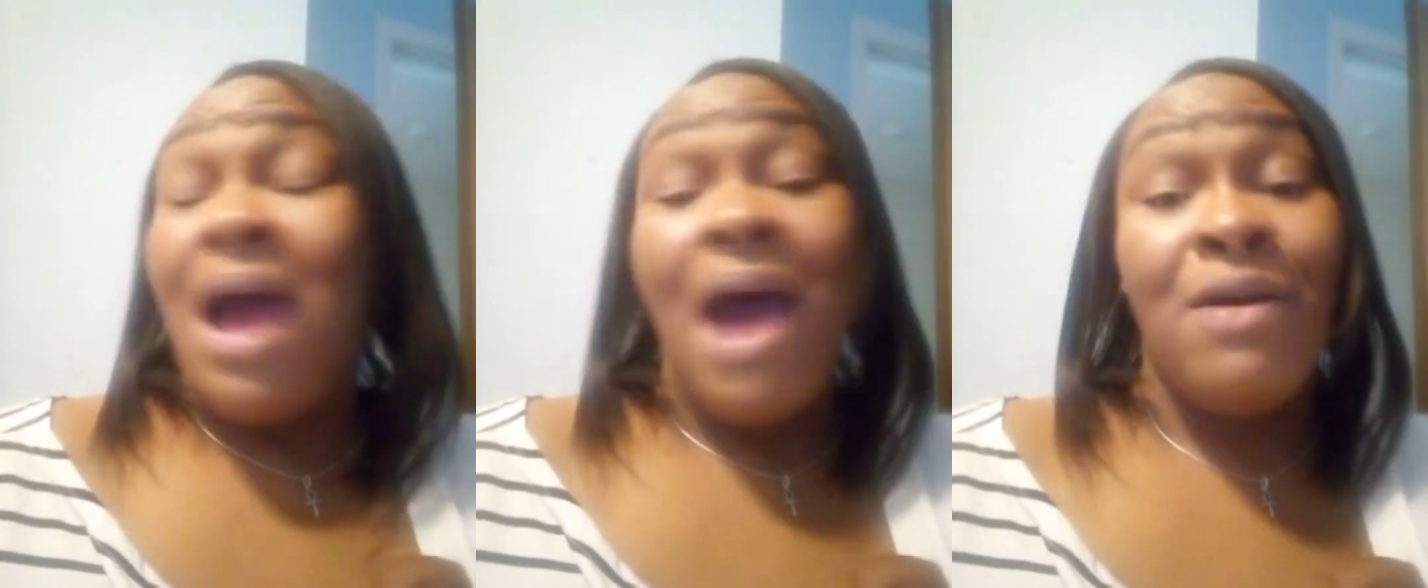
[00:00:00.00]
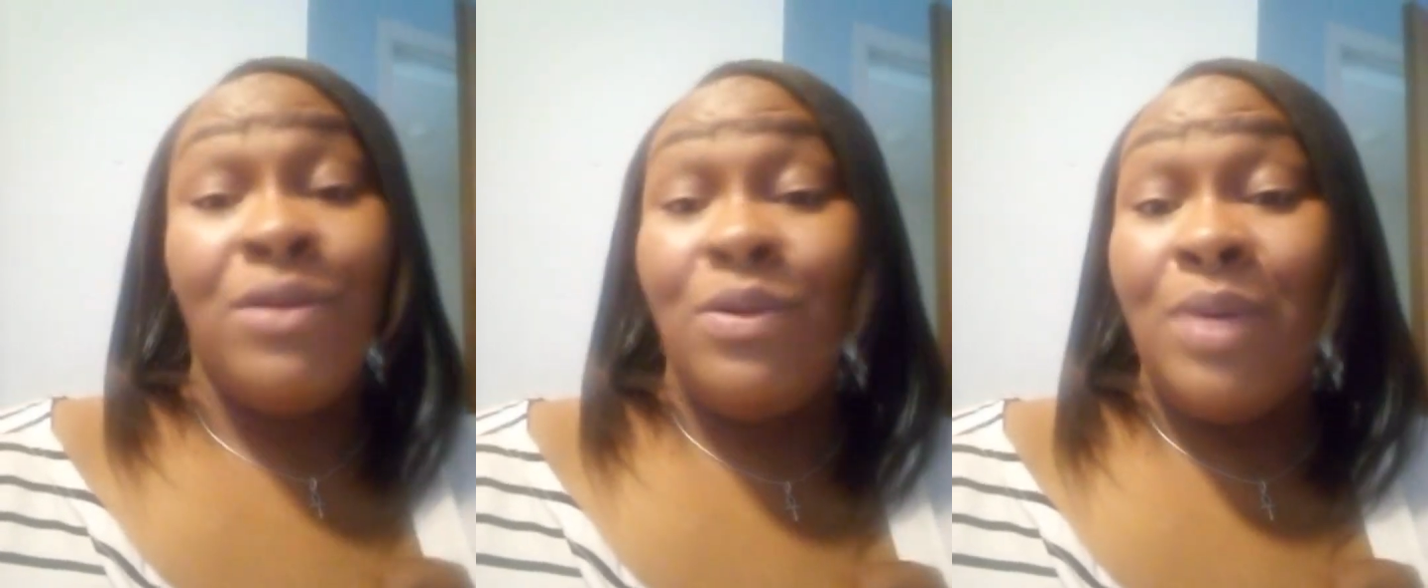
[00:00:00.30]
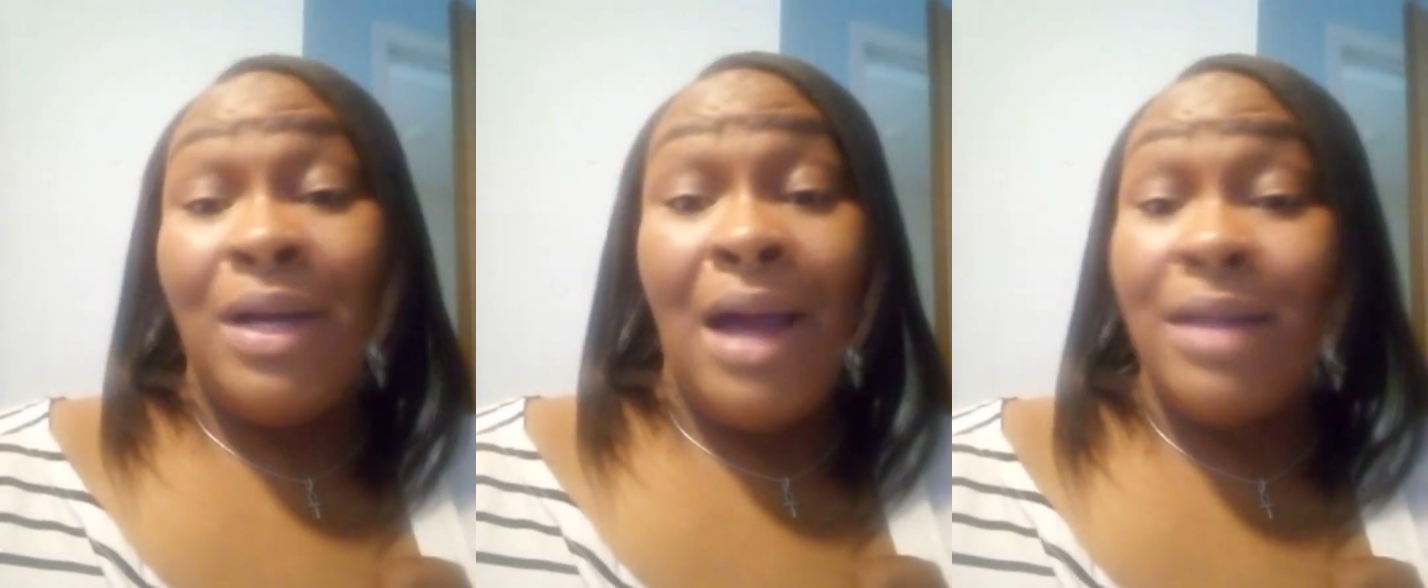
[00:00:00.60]
I don't know
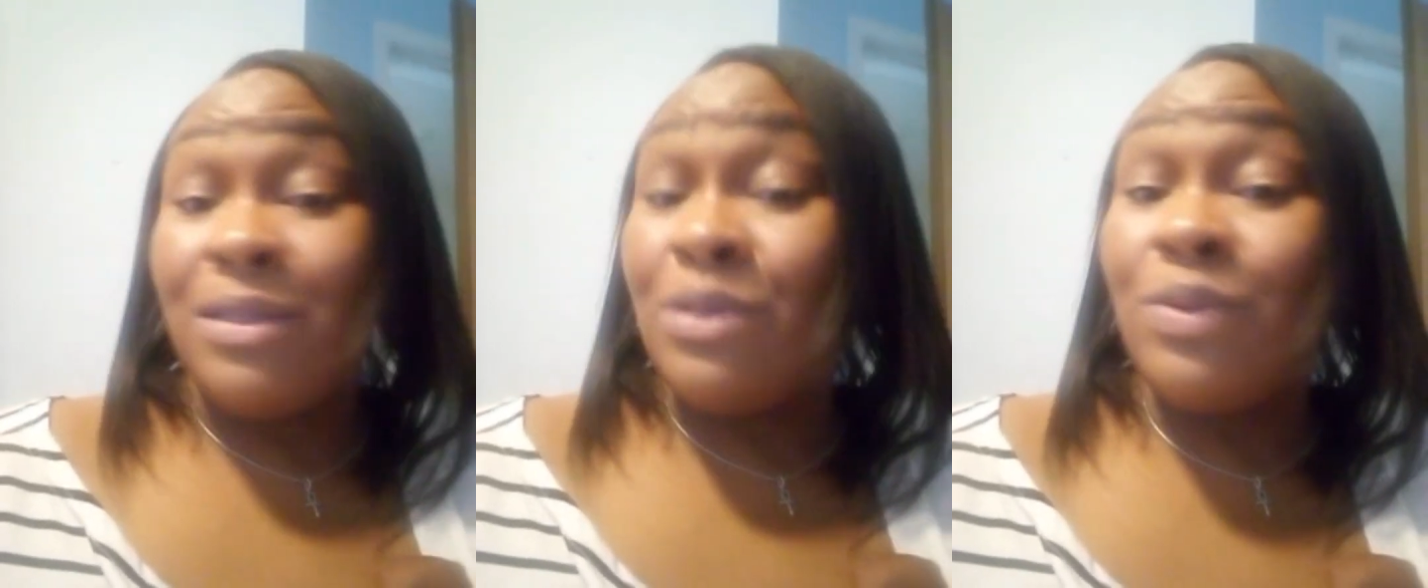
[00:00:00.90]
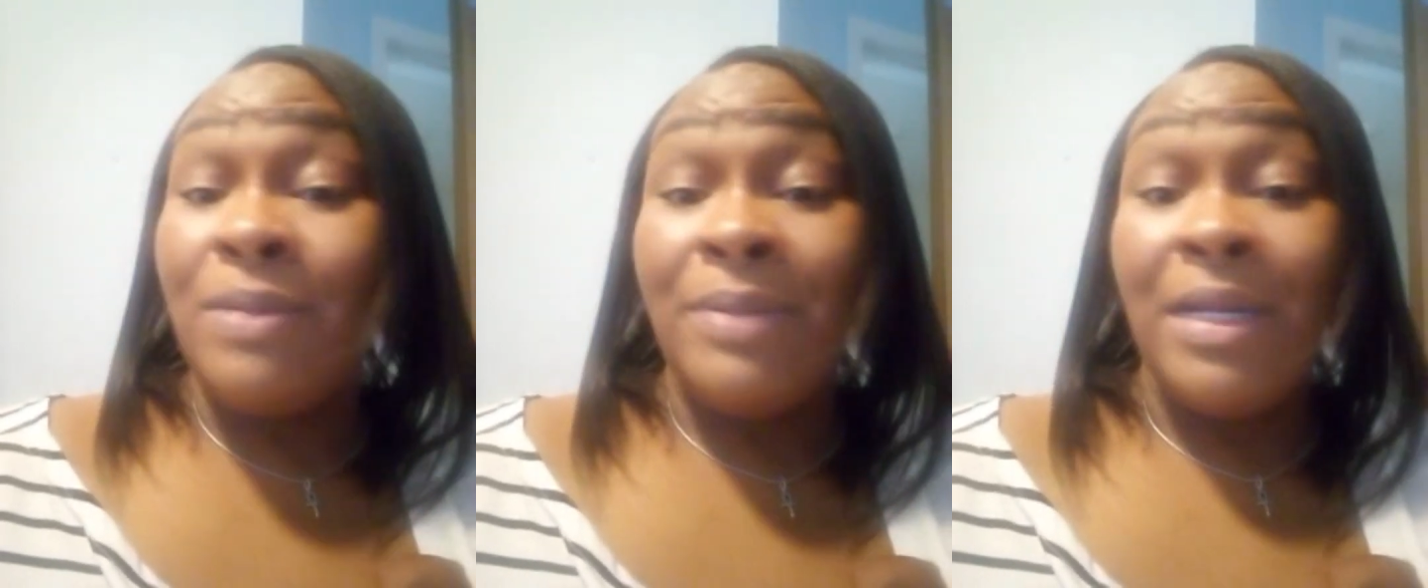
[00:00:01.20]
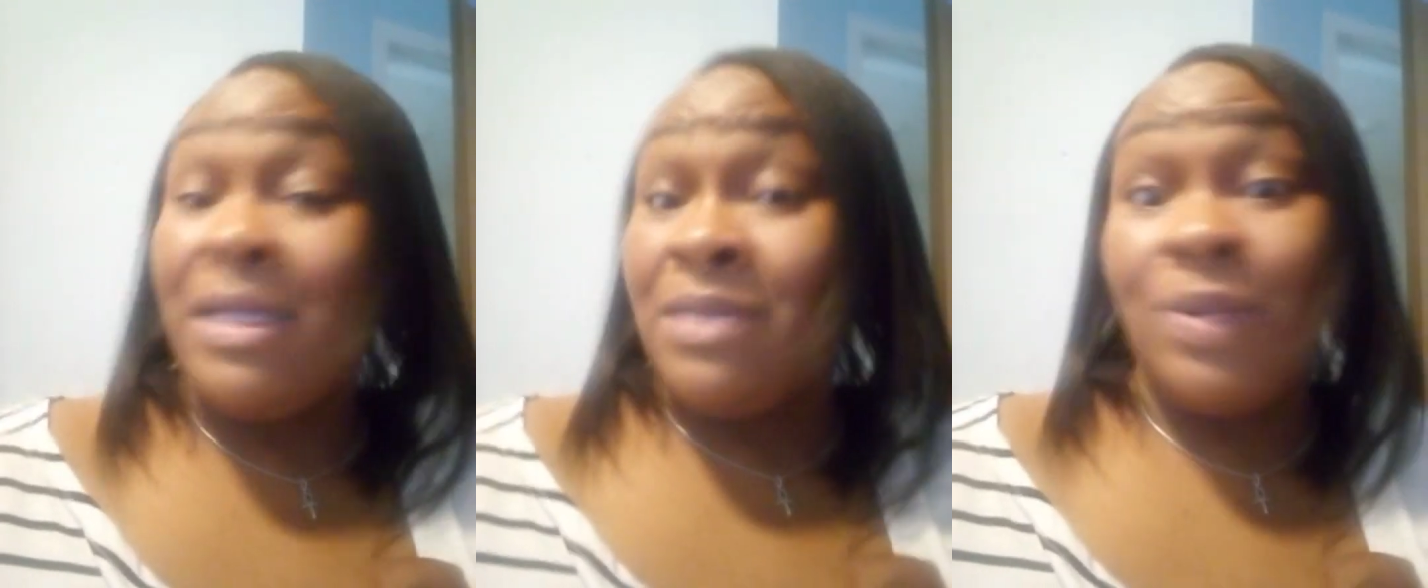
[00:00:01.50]
what God is doing,
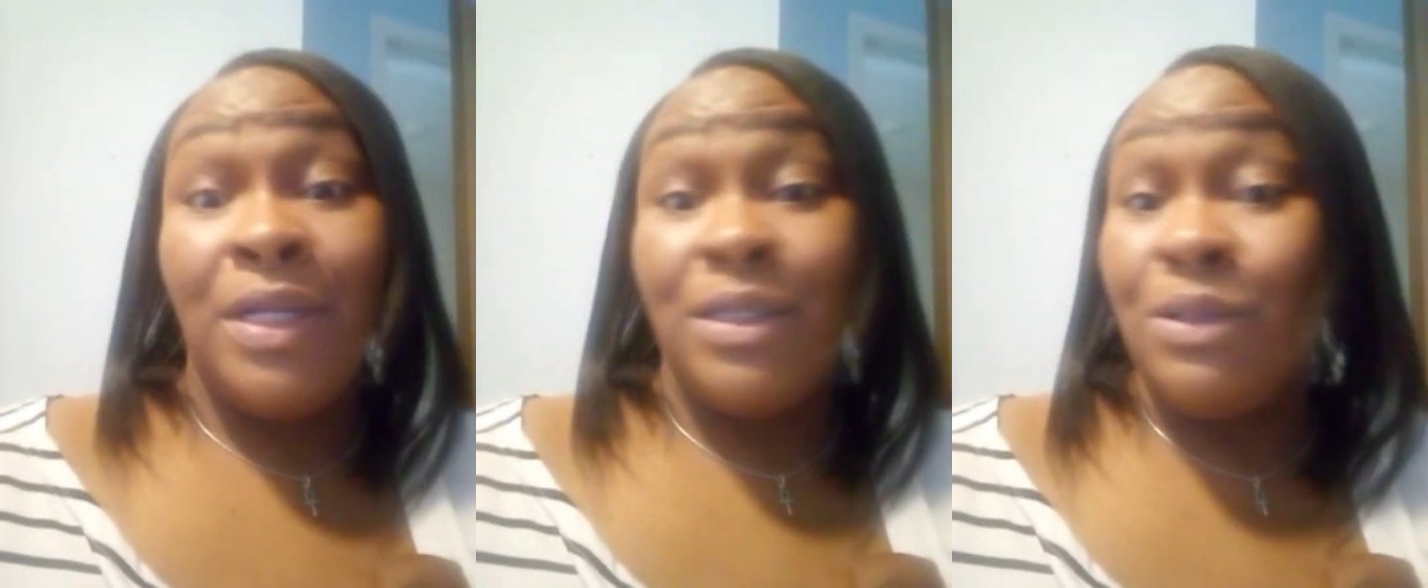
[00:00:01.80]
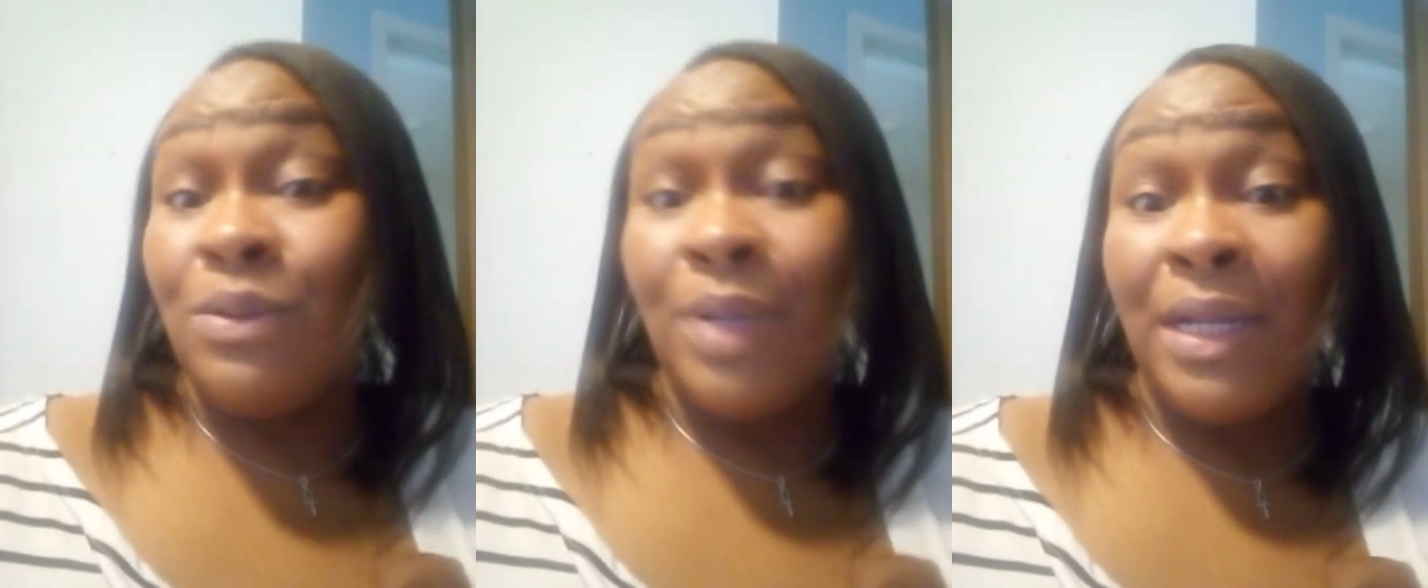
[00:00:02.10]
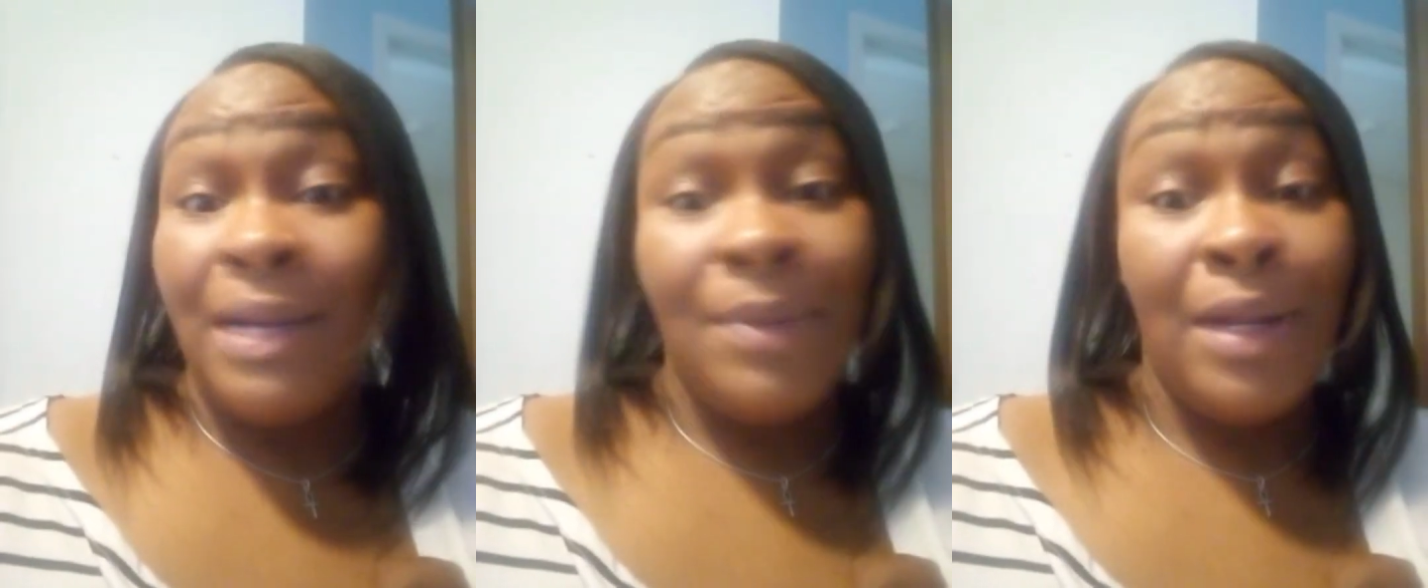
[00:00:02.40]
but it's what he's doing,
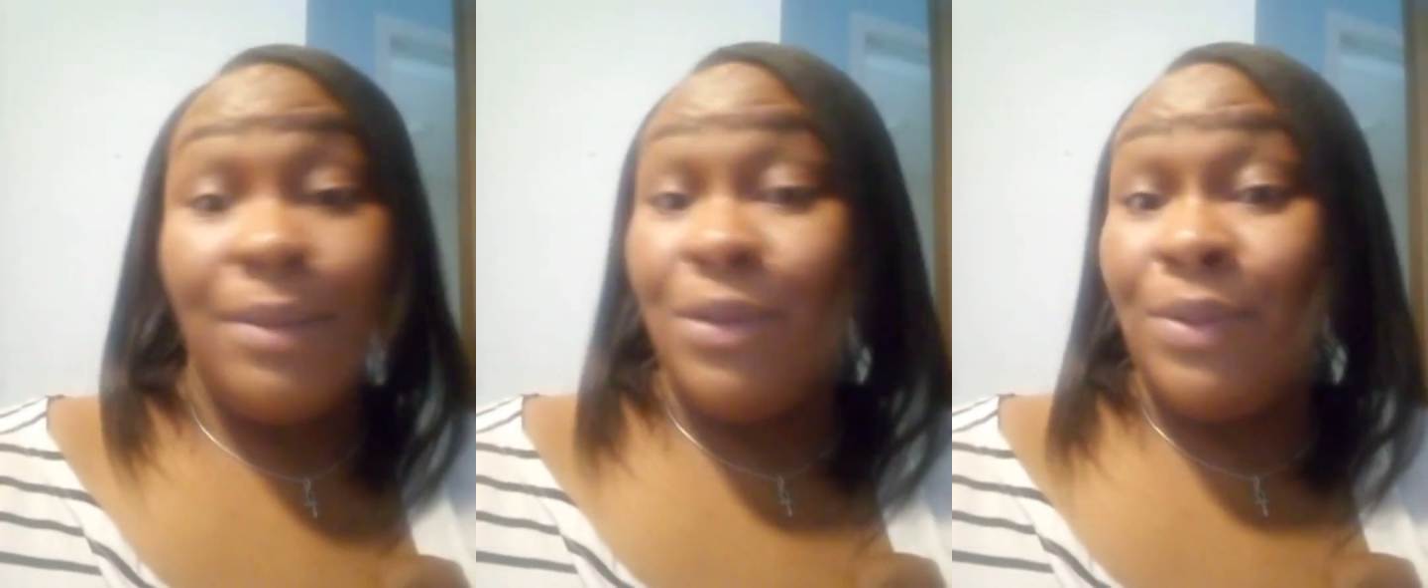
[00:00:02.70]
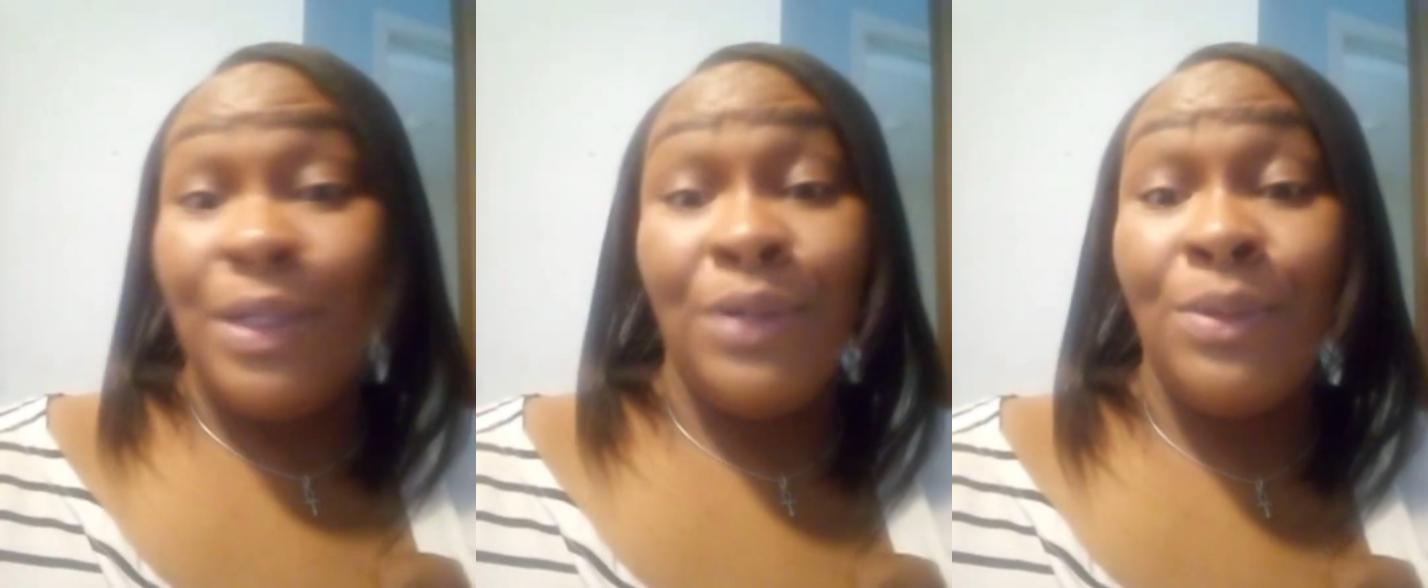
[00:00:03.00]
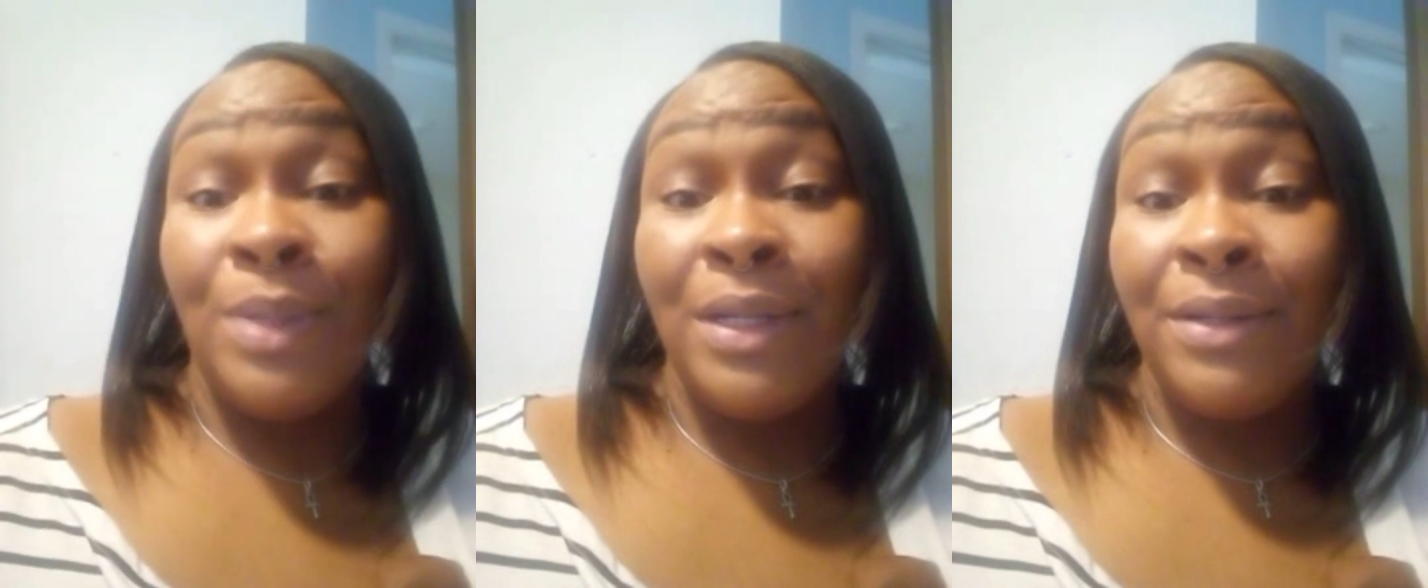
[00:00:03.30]
and I'm going to let him do what he's
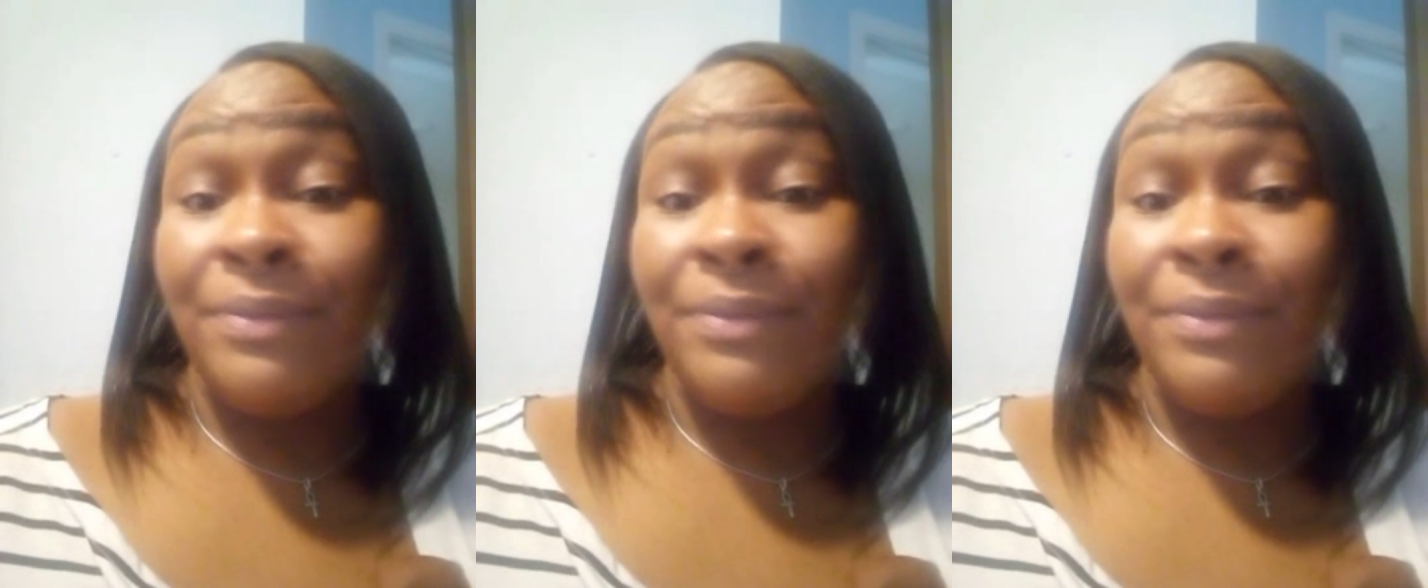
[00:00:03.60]
doing.